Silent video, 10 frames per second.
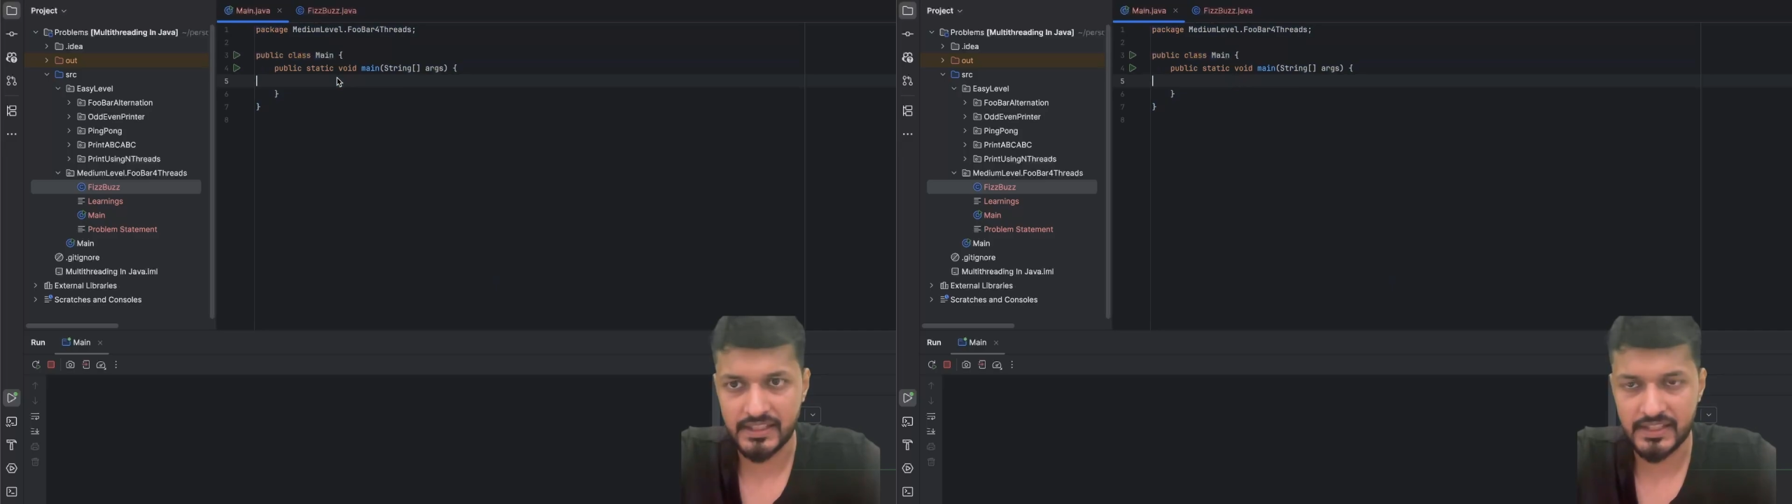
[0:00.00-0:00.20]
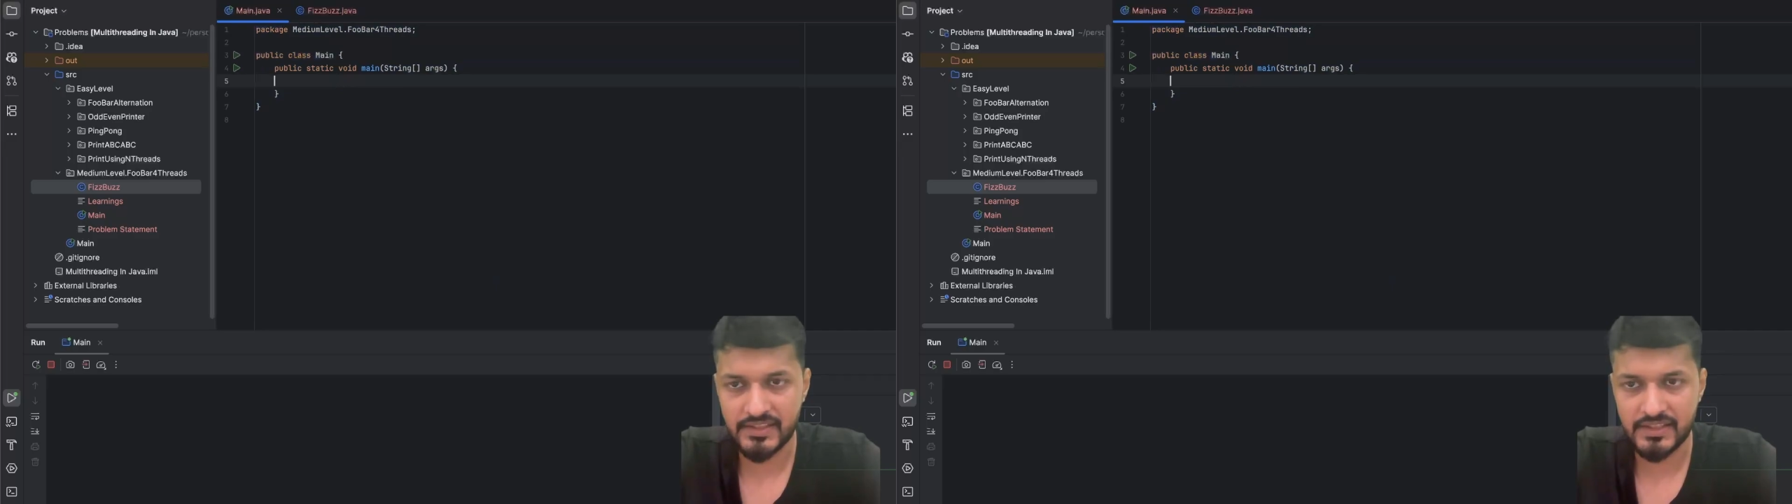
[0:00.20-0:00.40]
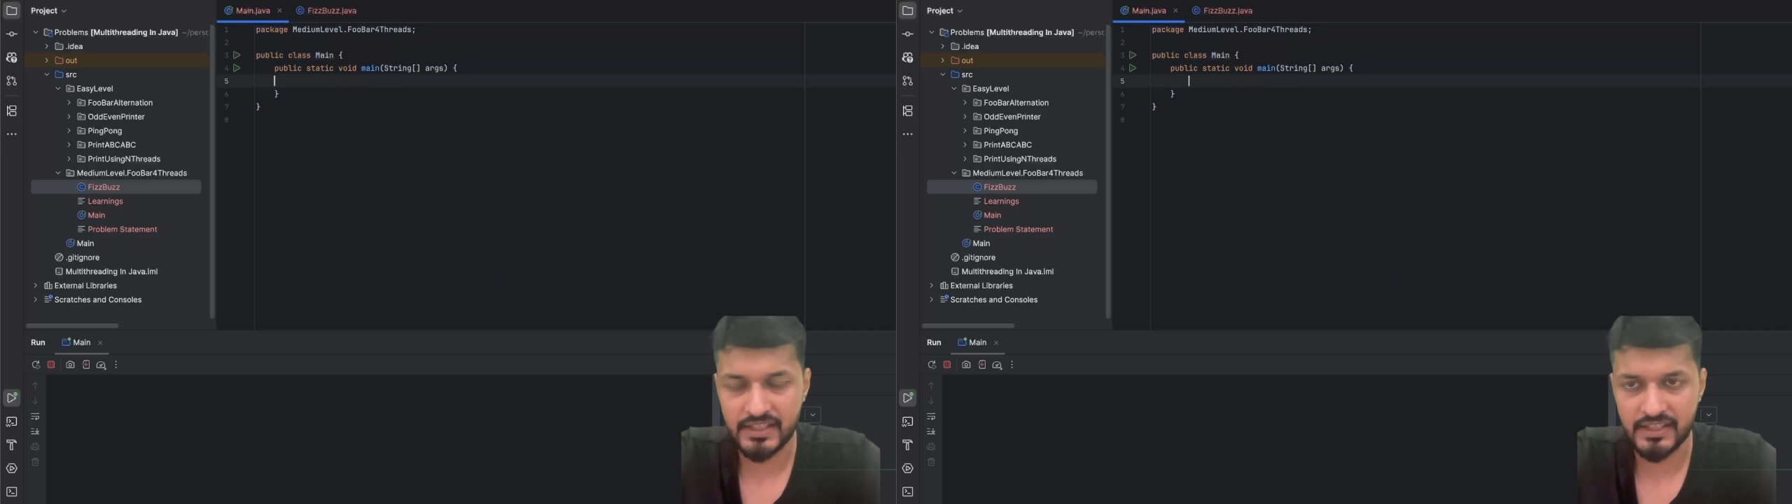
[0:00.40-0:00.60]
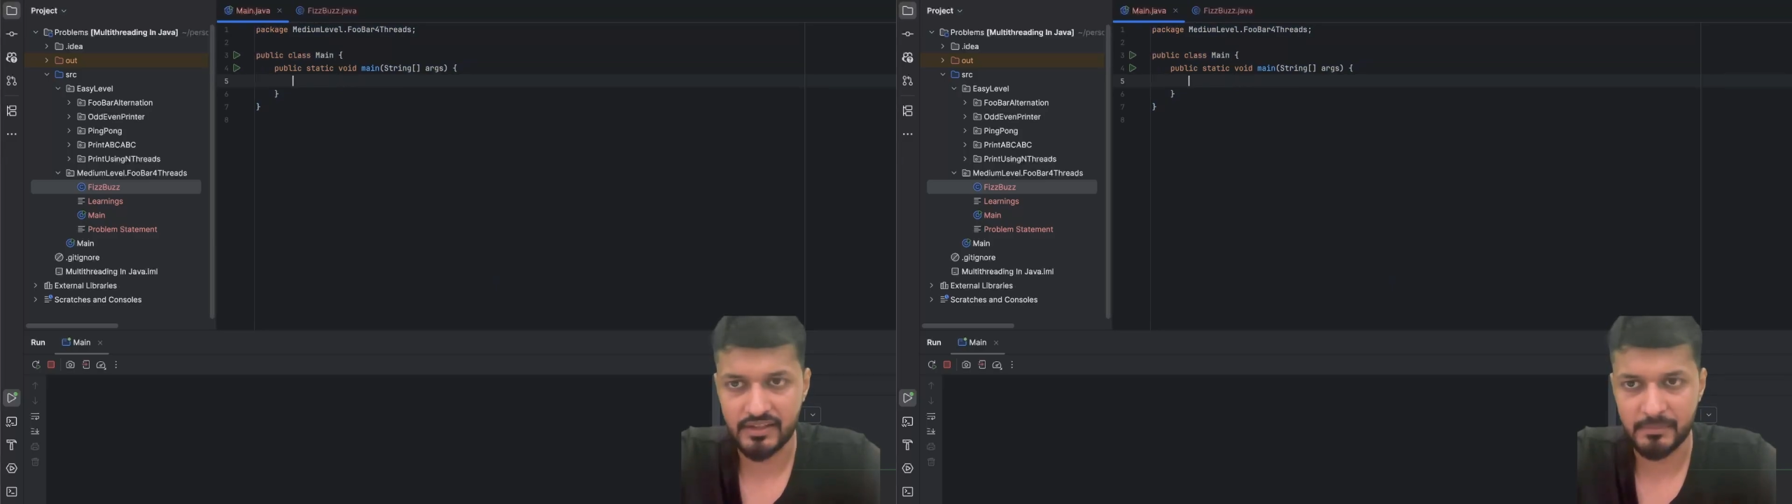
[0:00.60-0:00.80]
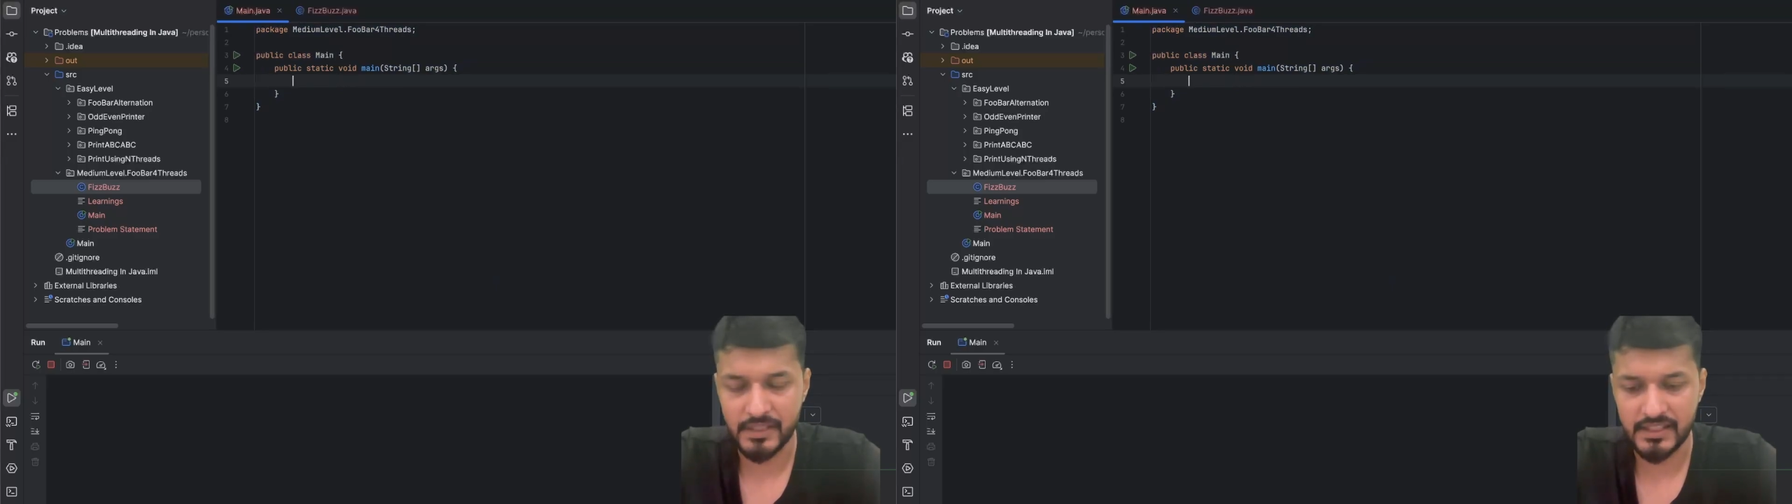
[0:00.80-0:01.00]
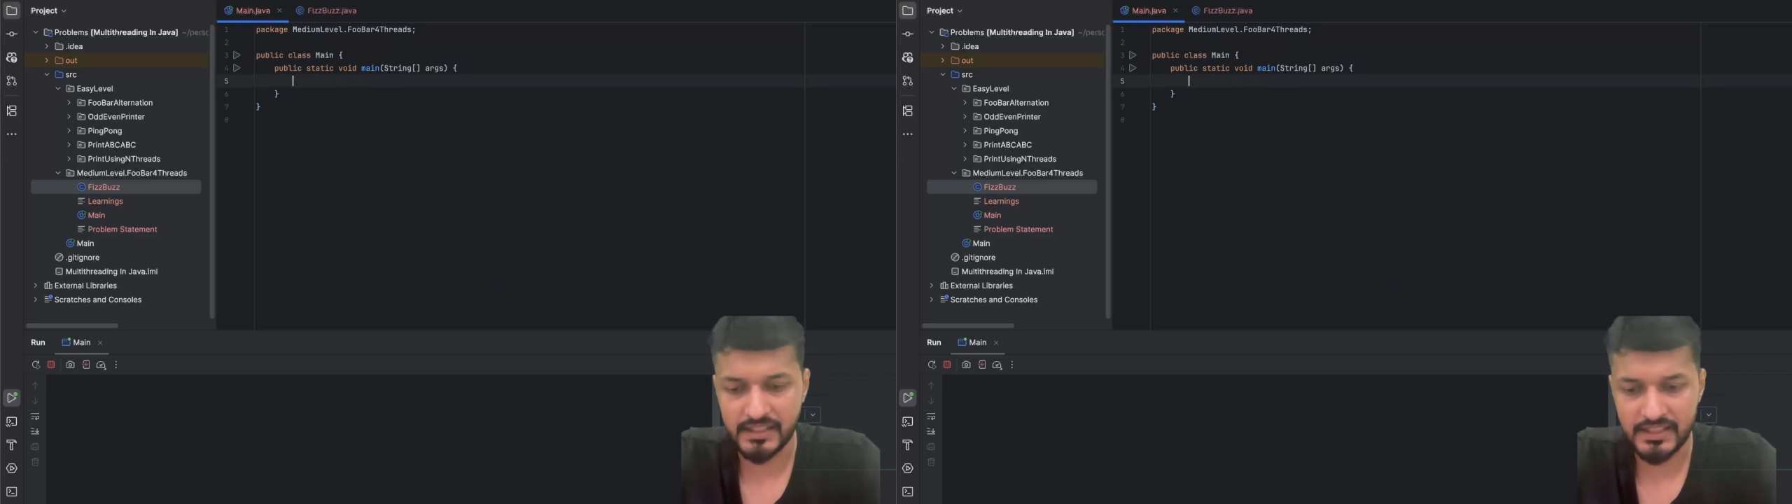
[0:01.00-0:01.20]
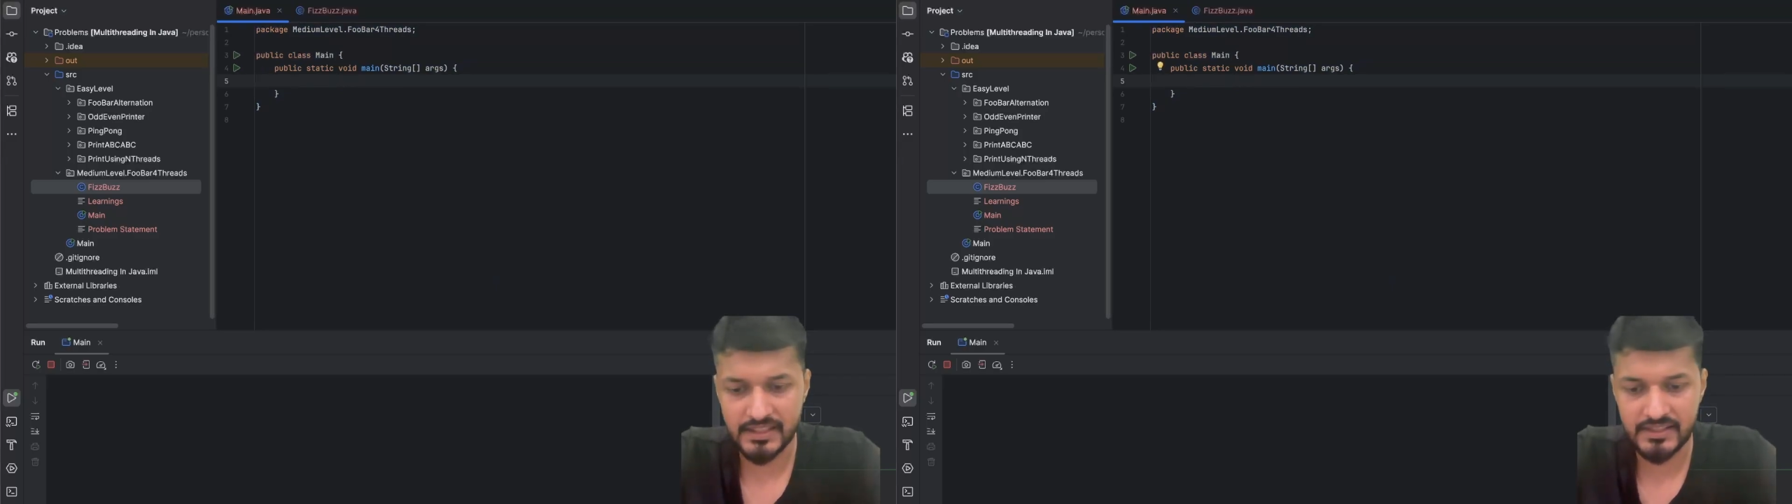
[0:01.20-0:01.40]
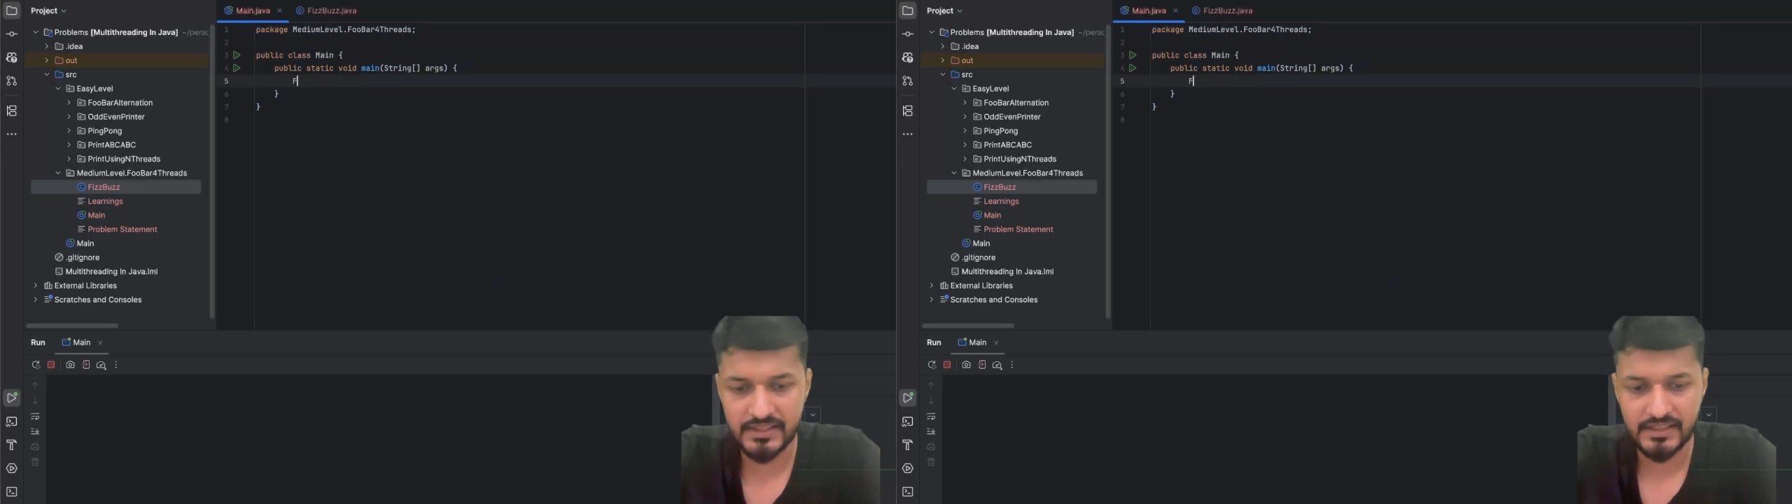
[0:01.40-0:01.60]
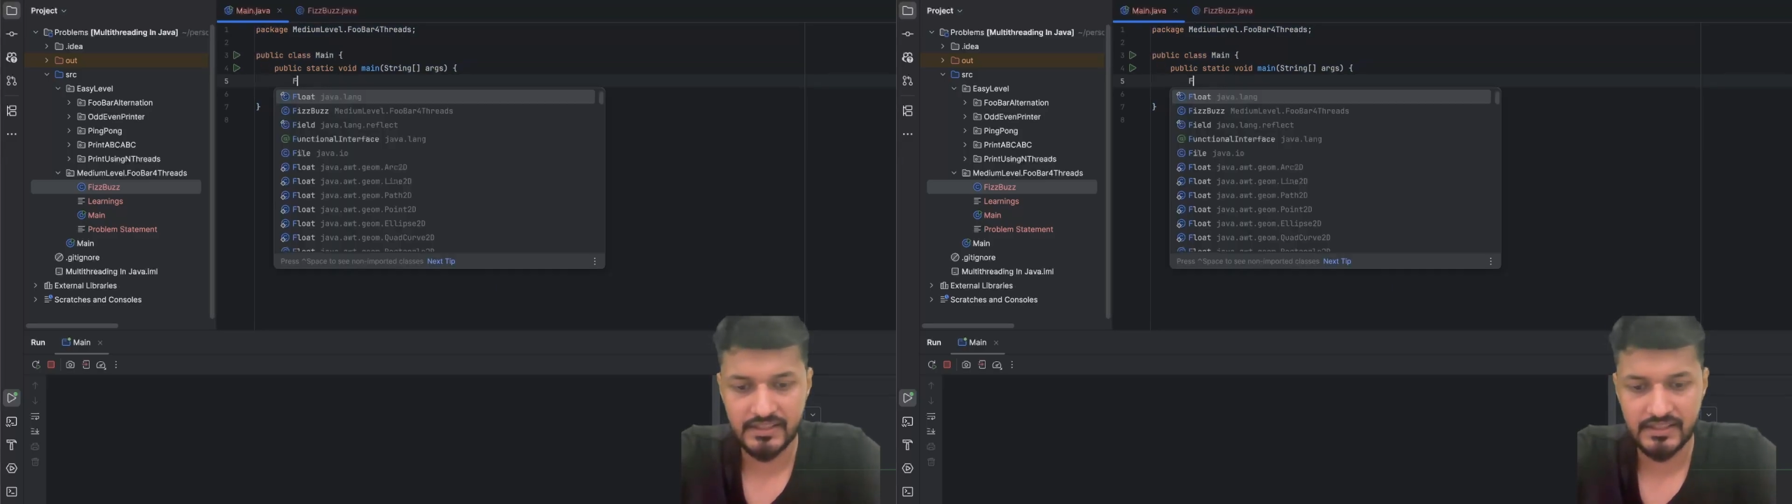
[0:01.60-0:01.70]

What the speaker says: class. In our main class,